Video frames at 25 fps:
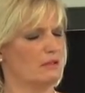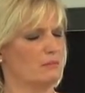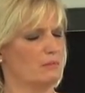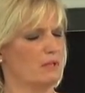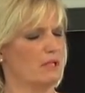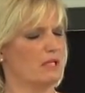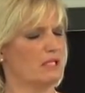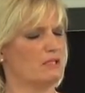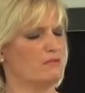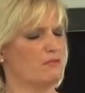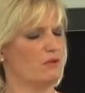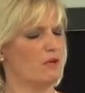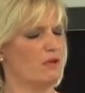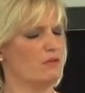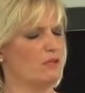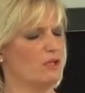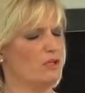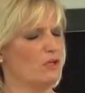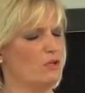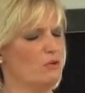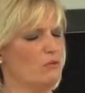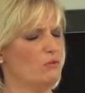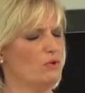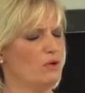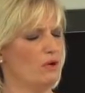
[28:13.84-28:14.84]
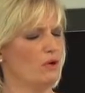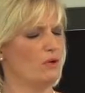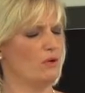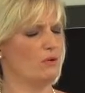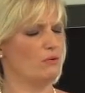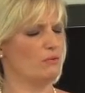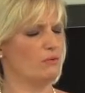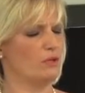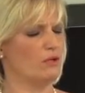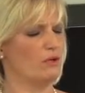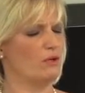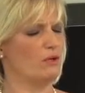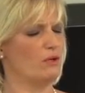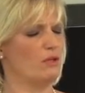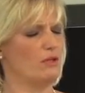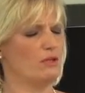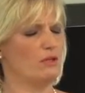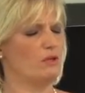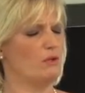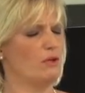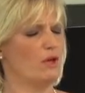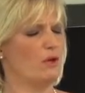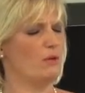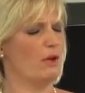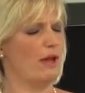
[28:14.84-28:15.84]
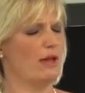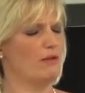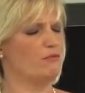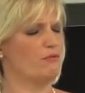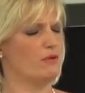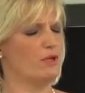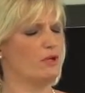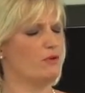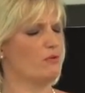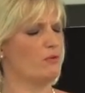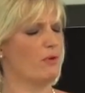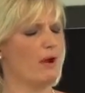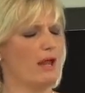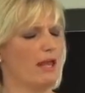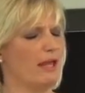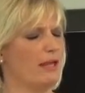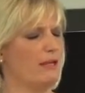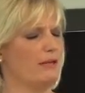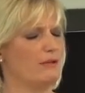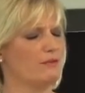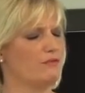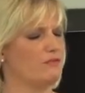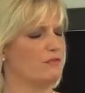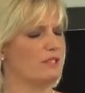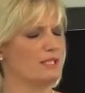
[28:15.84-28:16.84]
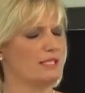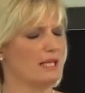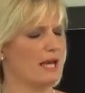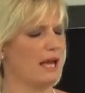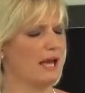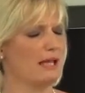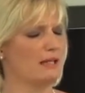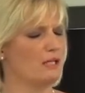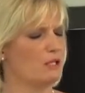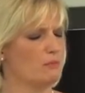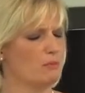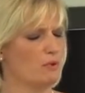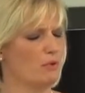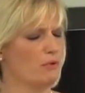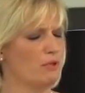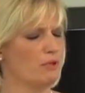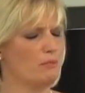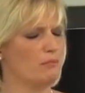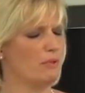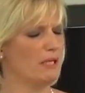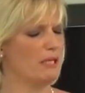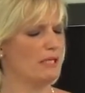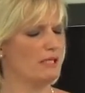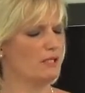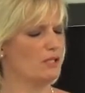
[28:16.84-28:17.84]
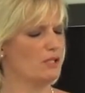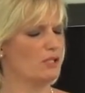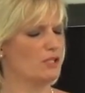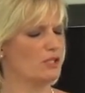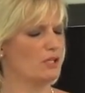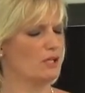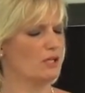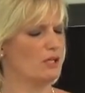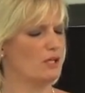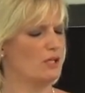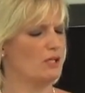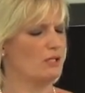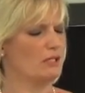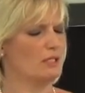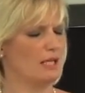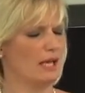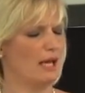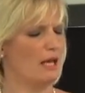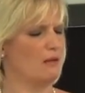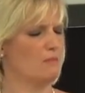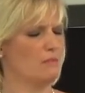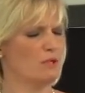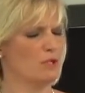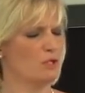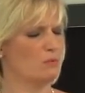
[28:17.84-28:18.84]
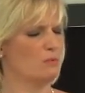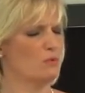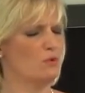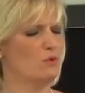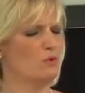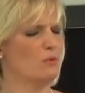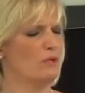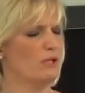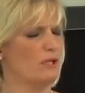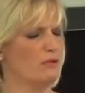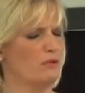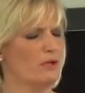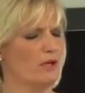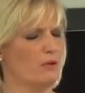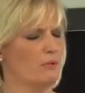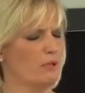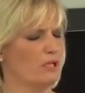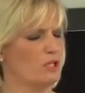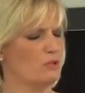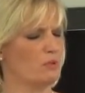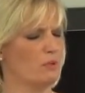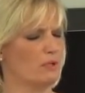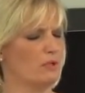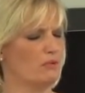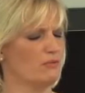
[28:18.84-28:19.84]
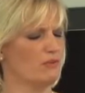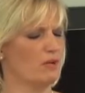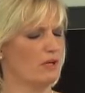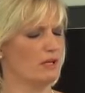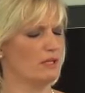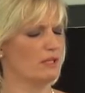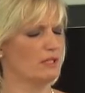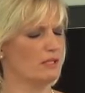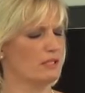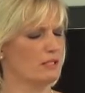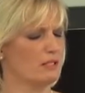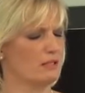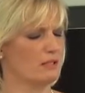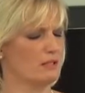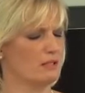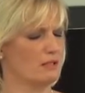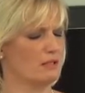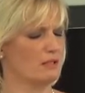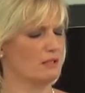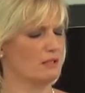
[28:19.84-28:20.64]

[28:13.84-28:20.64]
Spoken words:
Because Father, you know every grain of sand upon the beach, so how much more will you know each one of us?